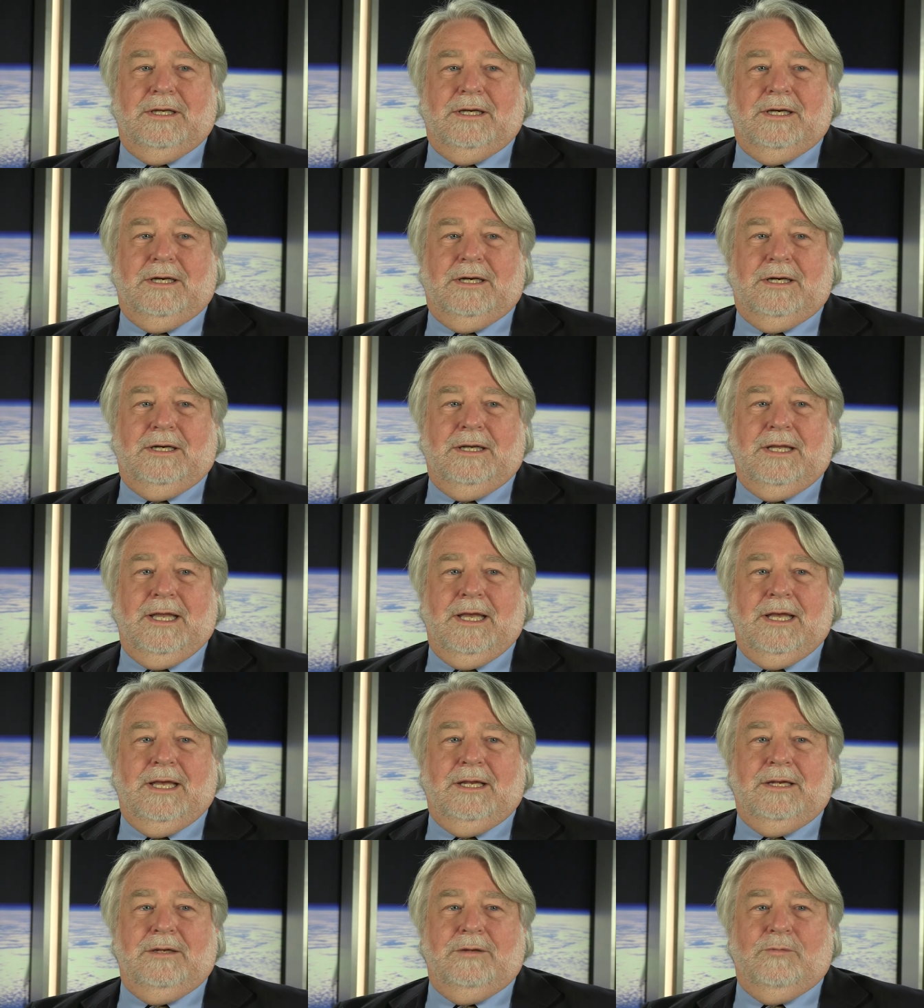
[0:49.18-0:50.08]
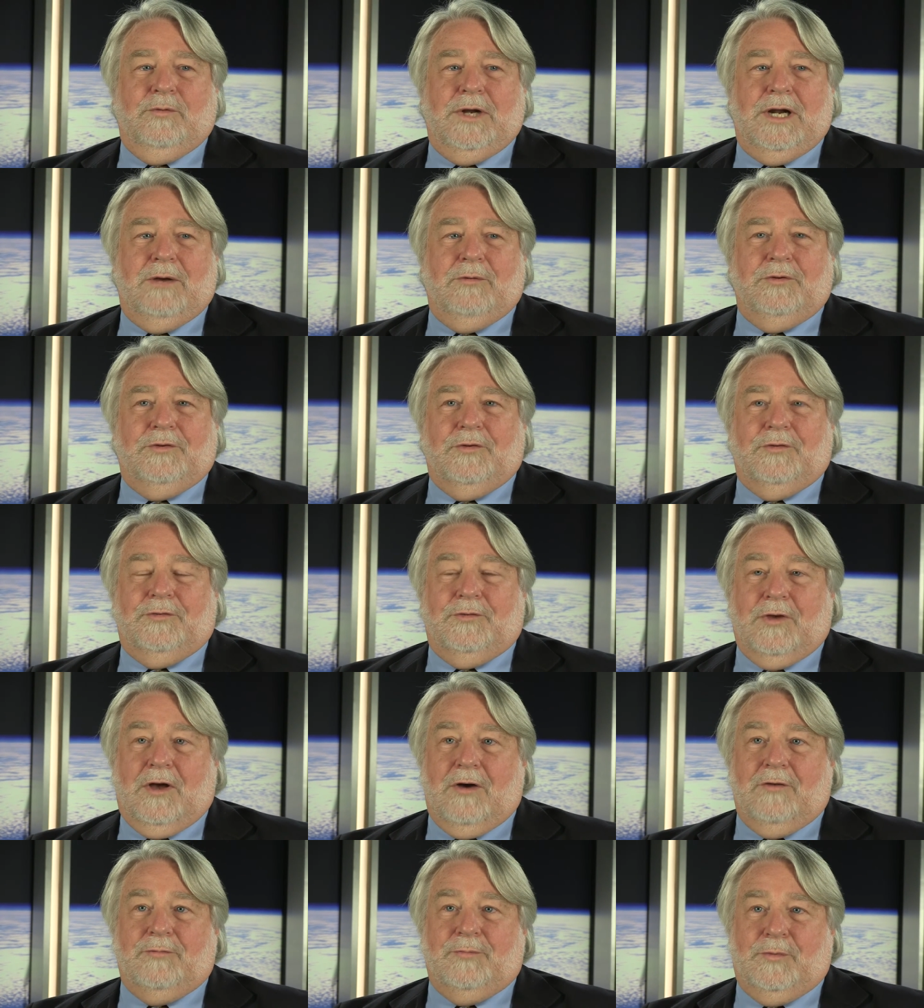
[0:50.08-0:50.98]
Uh, and when I was a
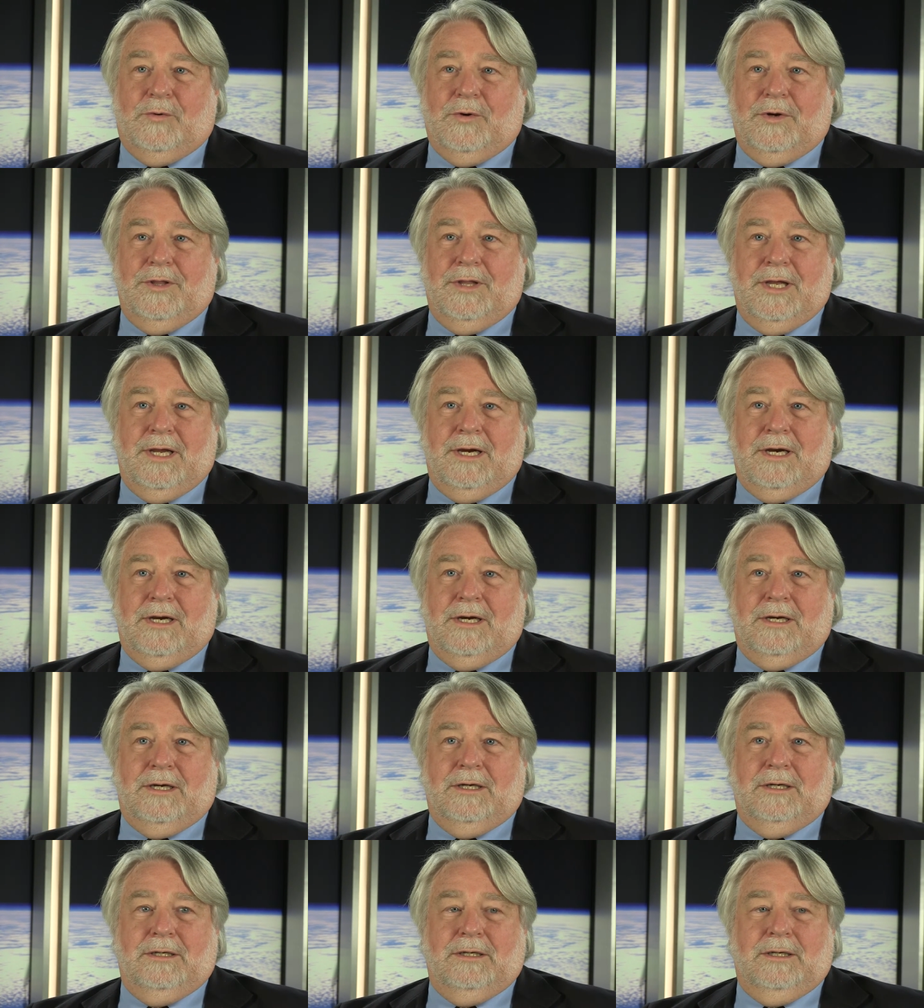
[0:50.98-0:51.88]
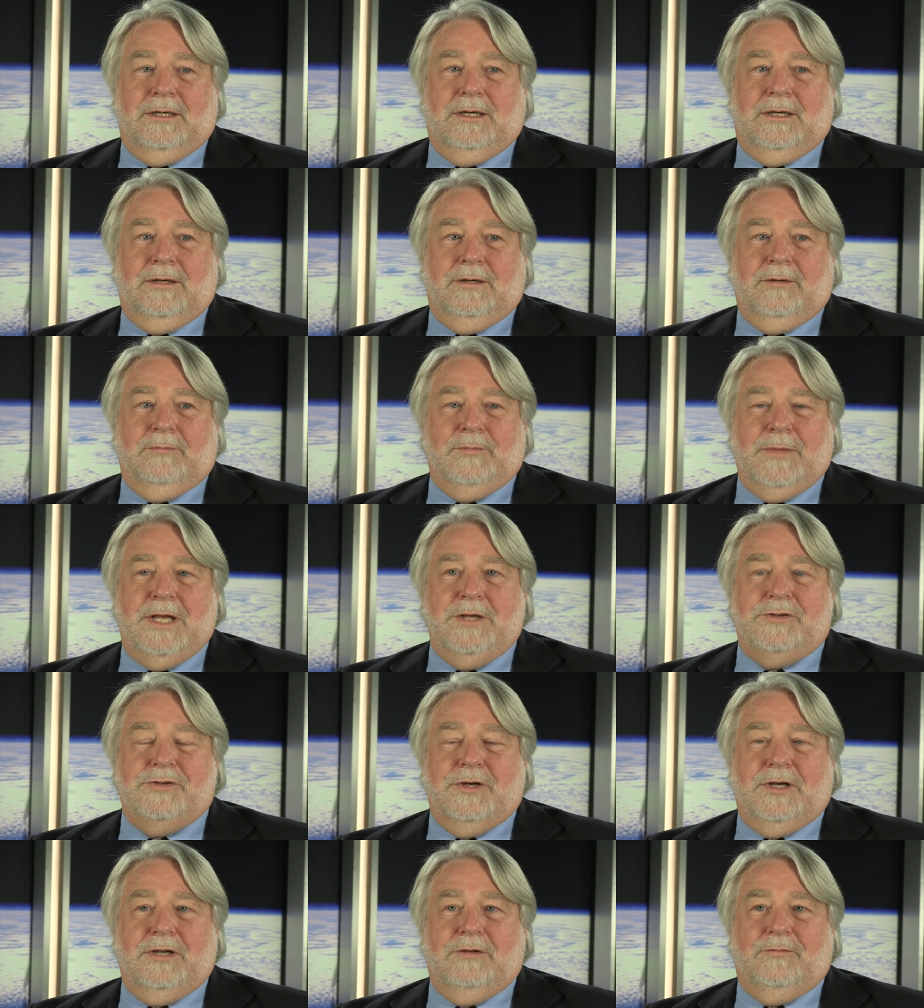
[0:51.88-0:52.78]
sophomore there, uh,
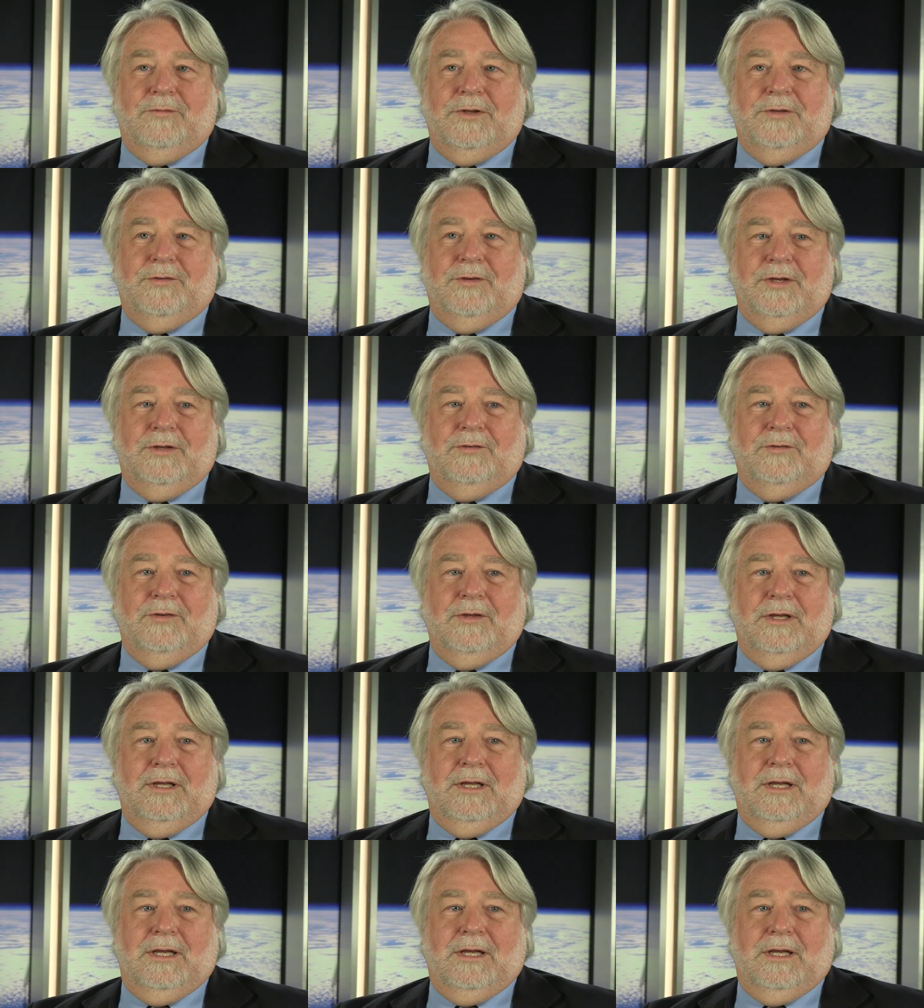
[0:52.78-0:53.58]
majoring in physics,